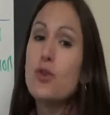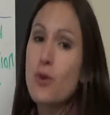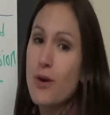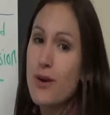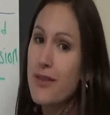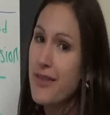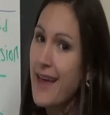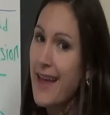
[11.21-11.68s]

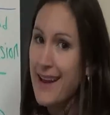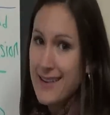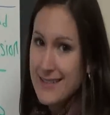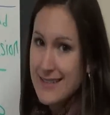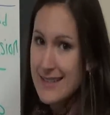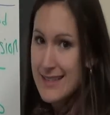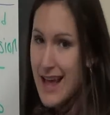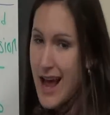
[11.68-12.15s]
North
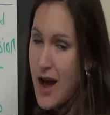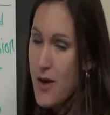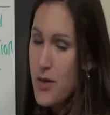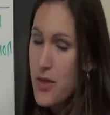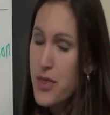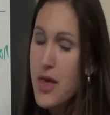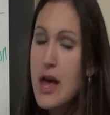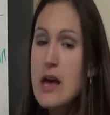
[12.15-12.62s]
and
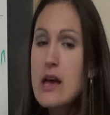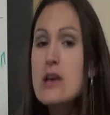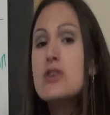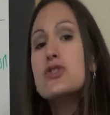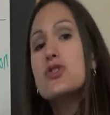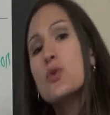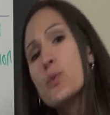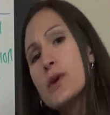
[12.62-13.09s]
South.
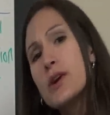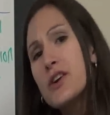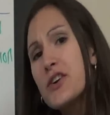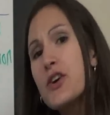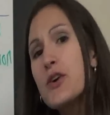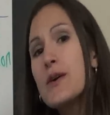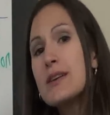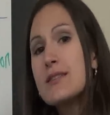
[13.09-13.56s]
So we
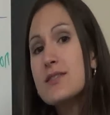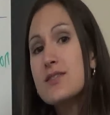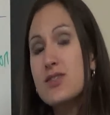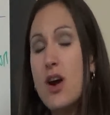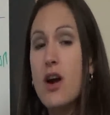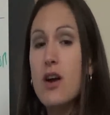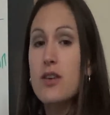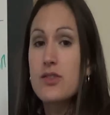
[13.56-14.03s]
are going to
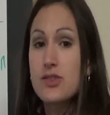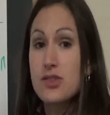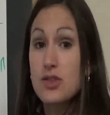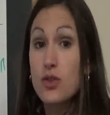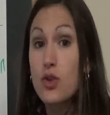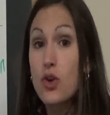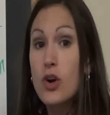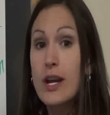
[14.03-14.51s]
start
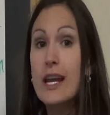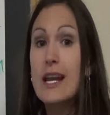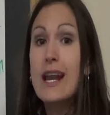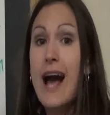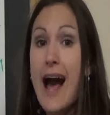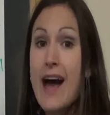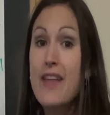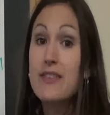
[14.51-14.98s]
just
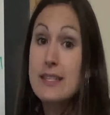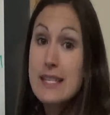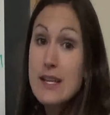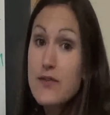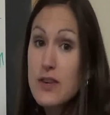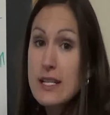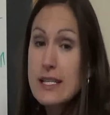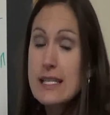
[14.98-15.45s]
looking at the
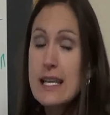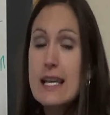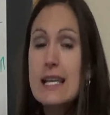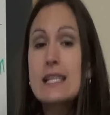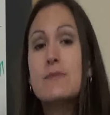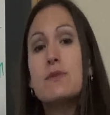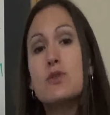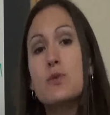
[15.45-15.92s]

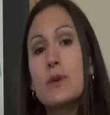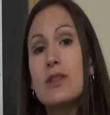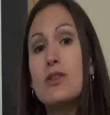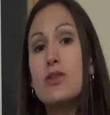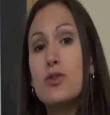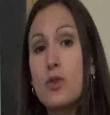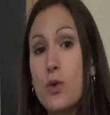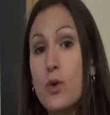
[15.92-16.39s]
differences between
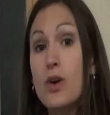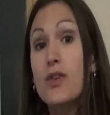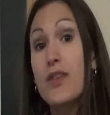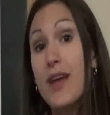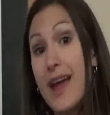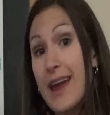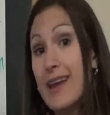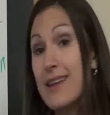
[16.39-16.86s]
the
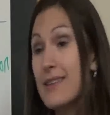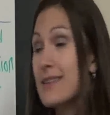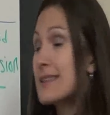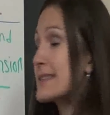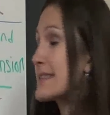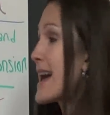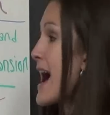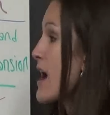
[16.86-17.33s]
North and
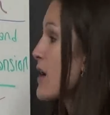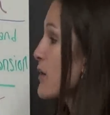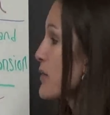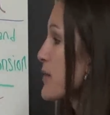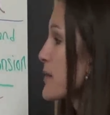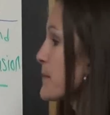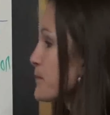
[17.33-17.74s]
the South.